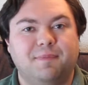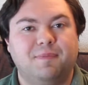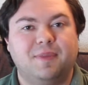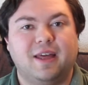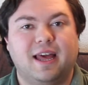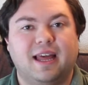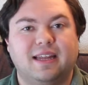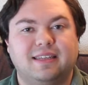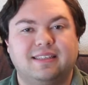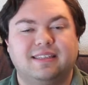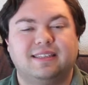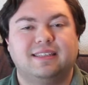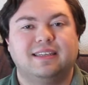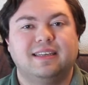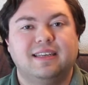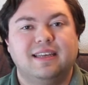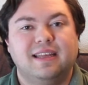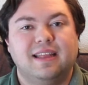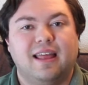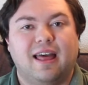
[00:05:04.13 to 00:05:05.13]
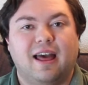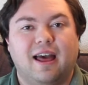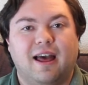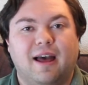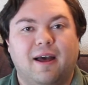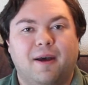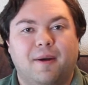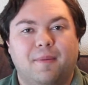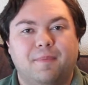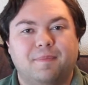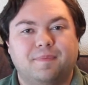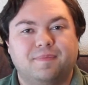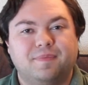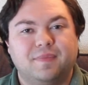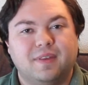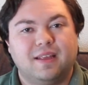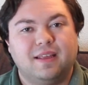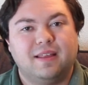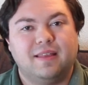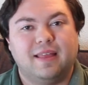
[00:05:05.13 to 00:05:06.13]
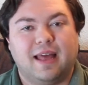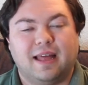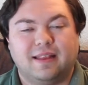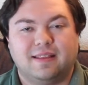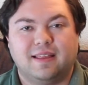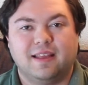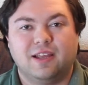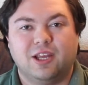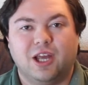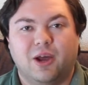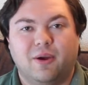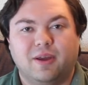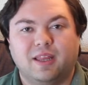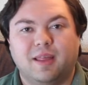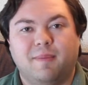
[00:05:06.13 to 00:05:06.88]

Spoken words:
that that thing going.